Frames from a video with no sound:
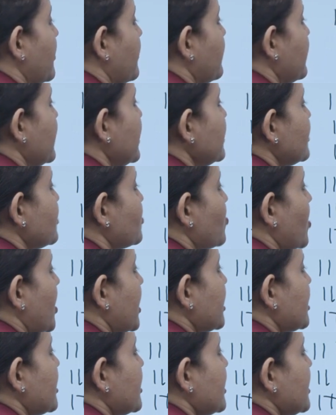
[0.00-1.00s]
Means
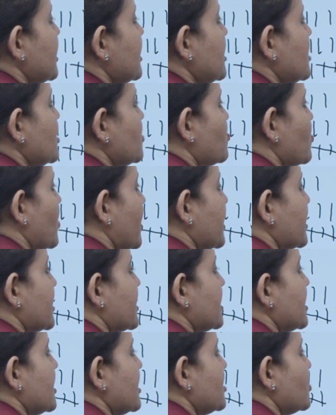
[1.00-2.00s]
20,
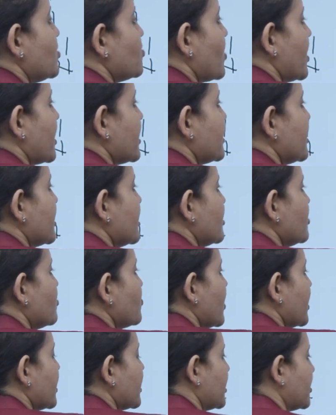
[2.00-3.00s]
20, 20,
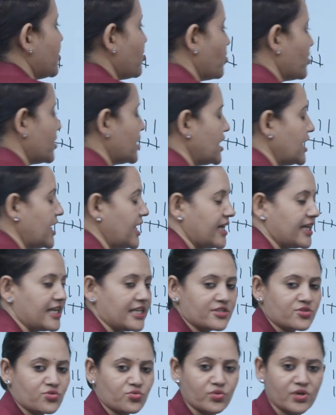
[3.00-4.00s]
20, total
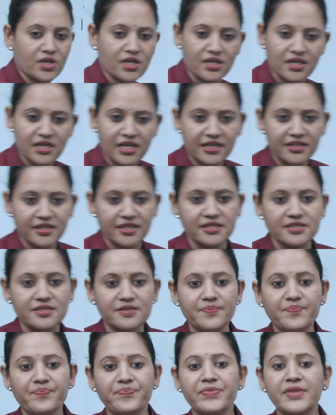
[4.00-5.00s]
80 students, like
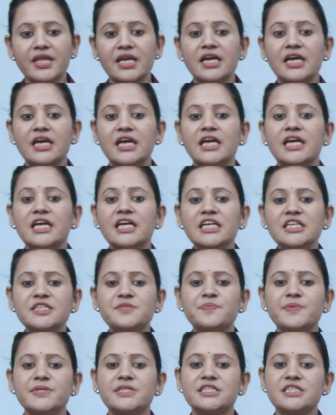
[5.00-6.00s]
this. Each
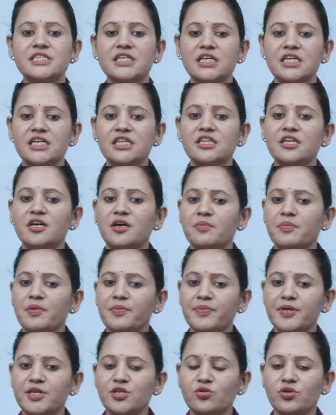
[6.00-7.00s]
picture in the
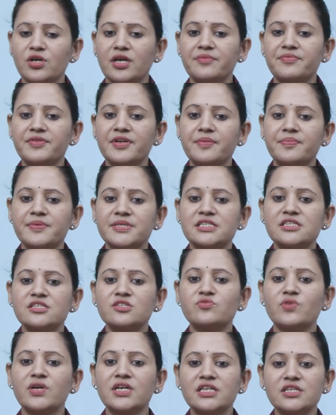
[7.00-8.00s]
above pictograph
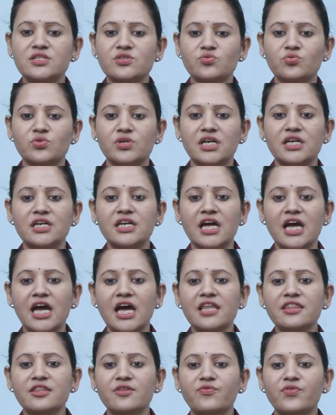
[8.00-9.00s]
represents 20 students
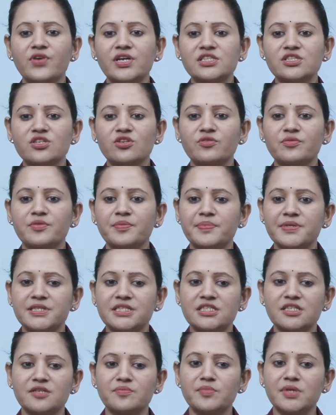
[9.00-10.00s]
and the fraction of the
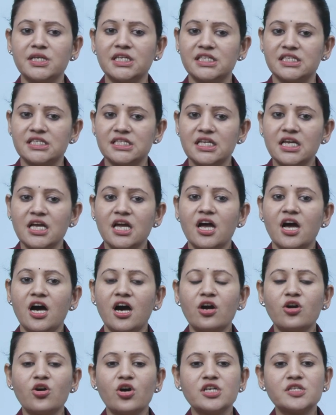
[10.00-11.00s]
picture means
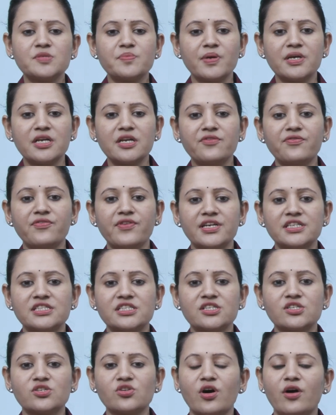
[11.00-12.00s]
a corresponding
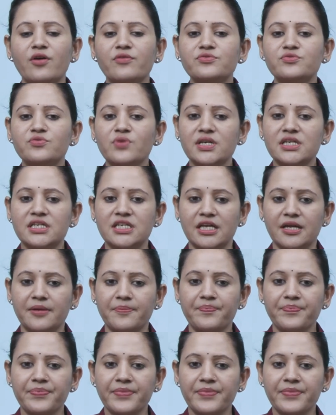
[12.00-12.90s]
fractions of 20.